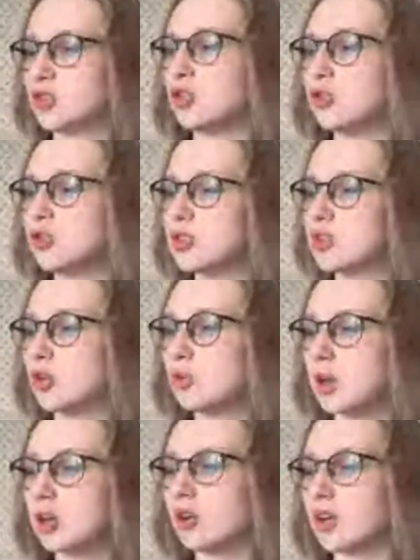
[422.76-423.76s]
choose
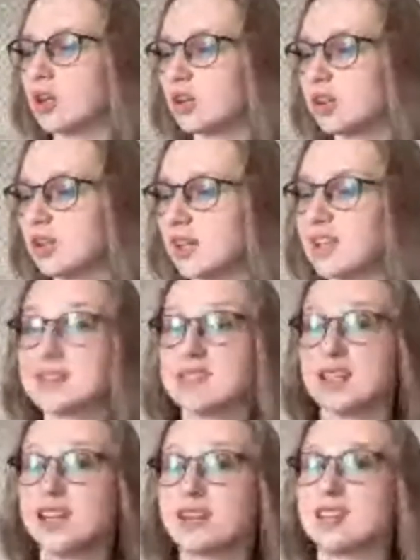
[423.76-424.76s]
who we're gonna like
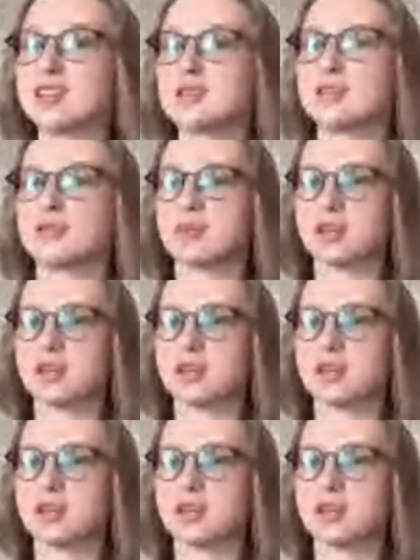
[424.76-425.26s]
it's secret